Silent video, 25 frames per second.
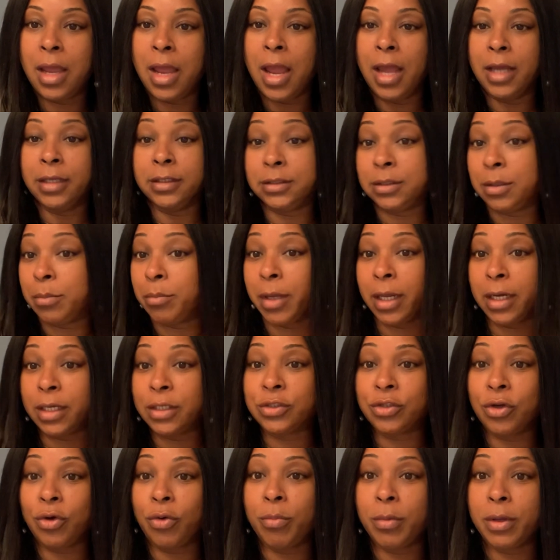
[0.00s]
And somebody
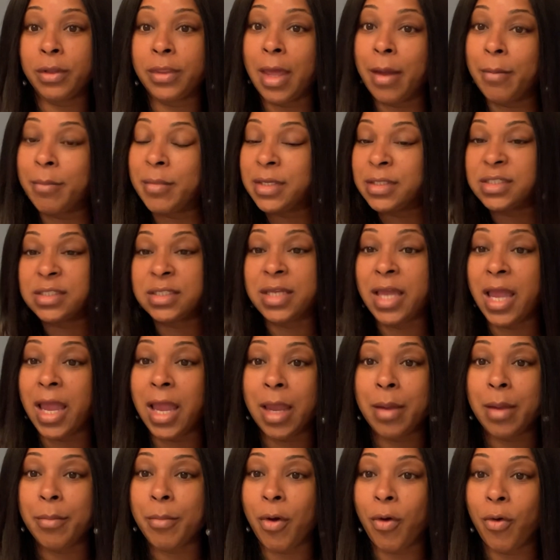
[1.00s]
told me that means
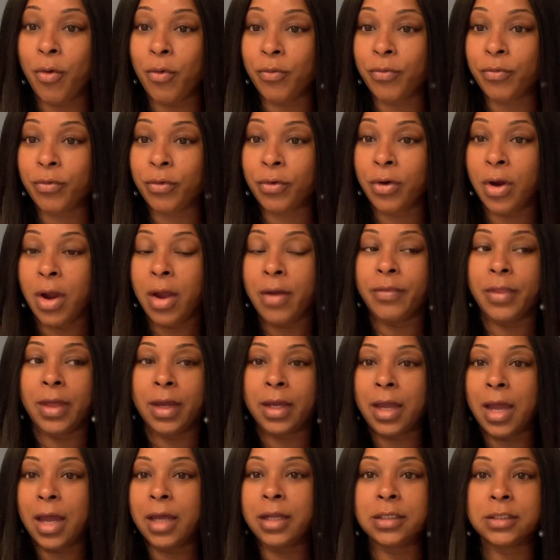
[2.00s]
game over, that
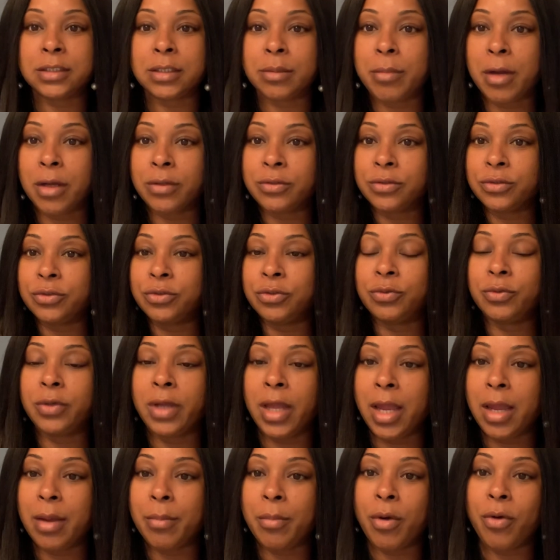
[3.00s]
God is about to do
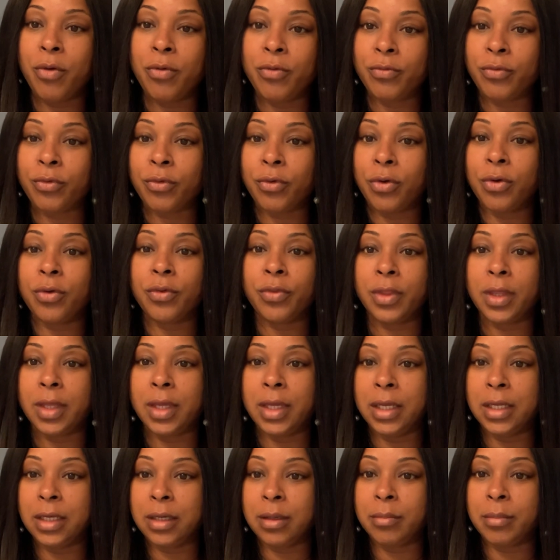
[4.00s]
game over on
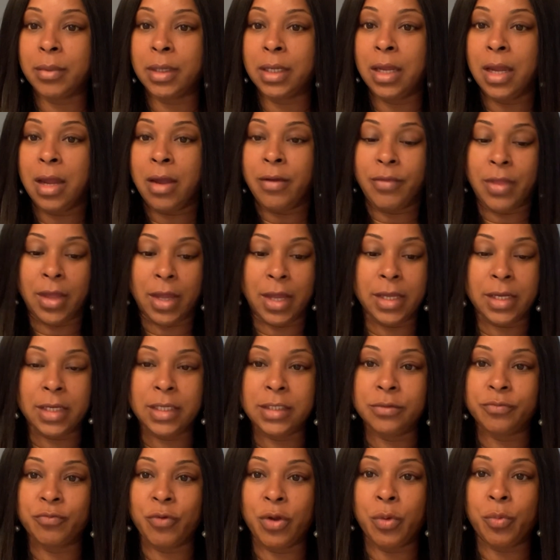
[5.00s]
the enemy. And
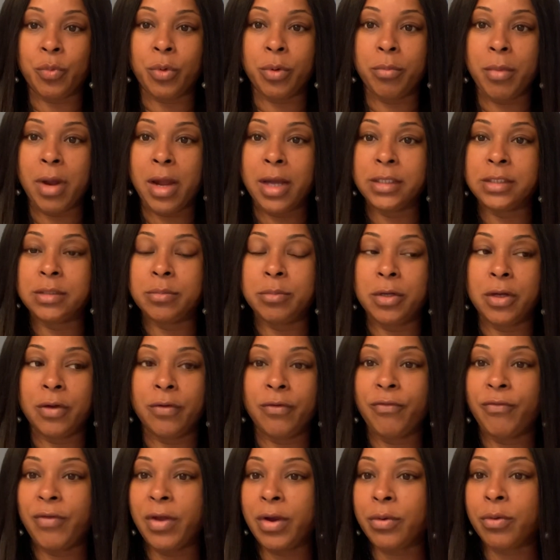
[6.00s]
it, it reminds me of
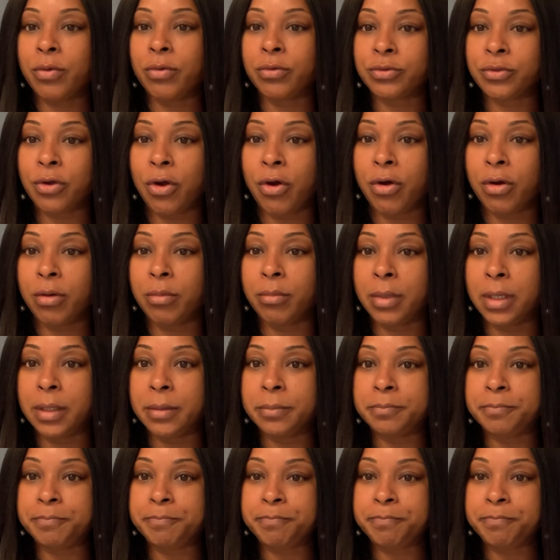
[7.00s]
Pharaoh's army